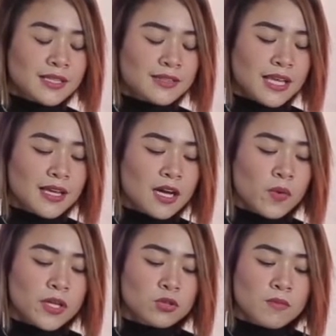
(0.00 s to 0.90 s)
take
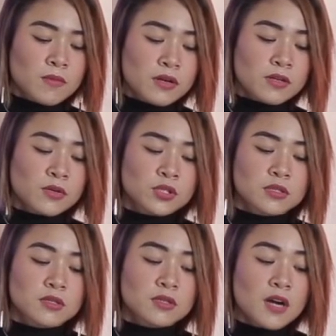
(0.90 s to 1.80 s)
away tomorrow's
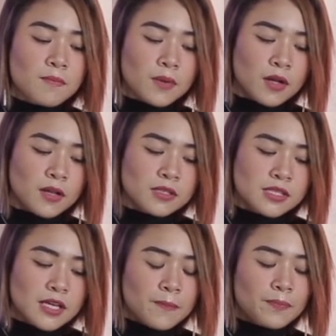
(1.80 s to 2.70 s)
troubles,
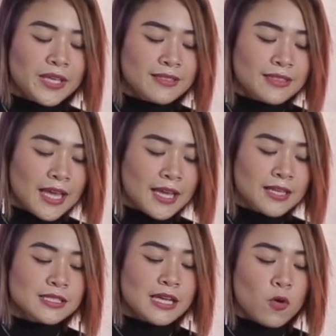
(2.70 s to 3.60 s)
it
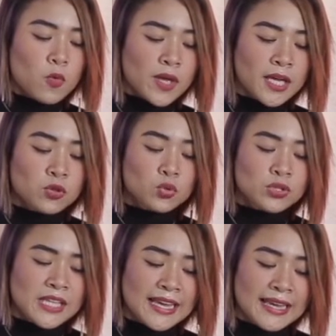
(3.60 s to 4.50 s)
takes away
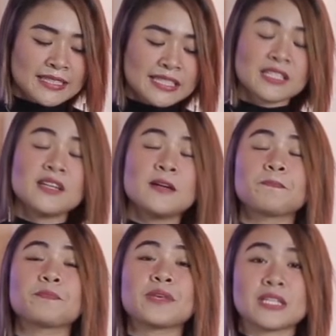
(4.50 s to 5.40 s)
today's
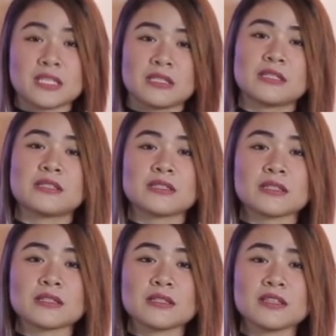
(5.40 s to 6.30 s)
peace.
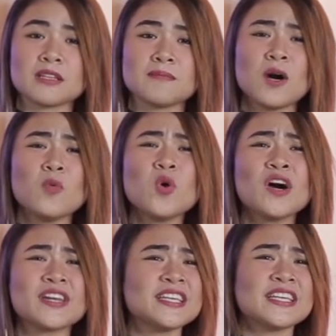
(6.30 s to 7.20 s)
'Di ba?
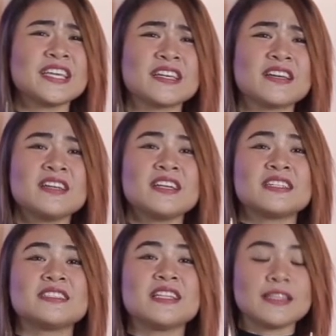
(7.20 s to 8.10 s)
Worrying
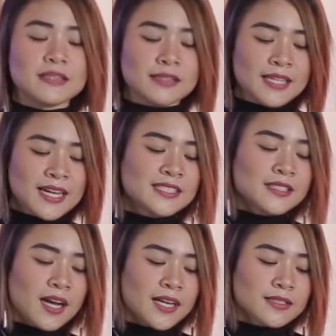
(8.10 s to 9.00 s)
does
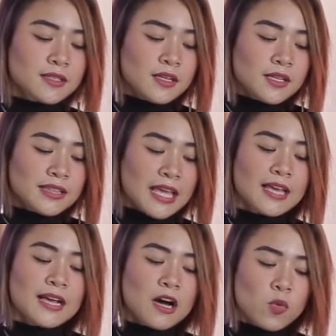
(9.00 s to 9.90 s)
not
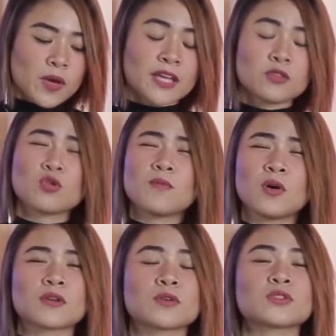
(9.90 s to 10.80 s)
take away
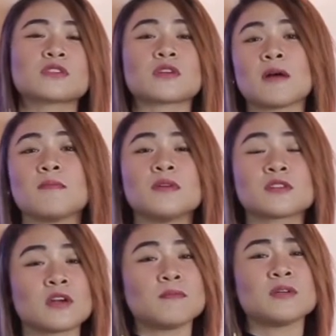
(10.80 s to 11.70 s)
tomorrow's
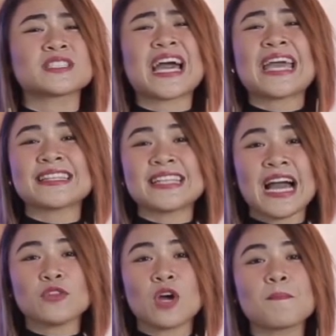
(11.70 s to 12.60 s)
troubles. Kahit
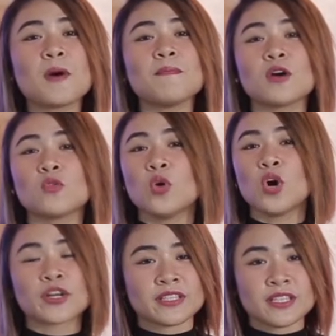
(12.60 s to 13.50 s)
gaano ka pa
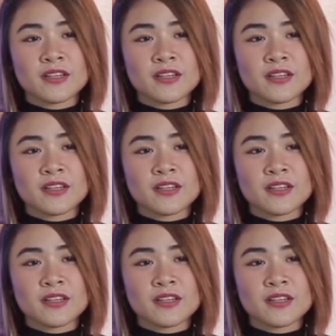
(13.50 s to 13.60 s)
mag-worry,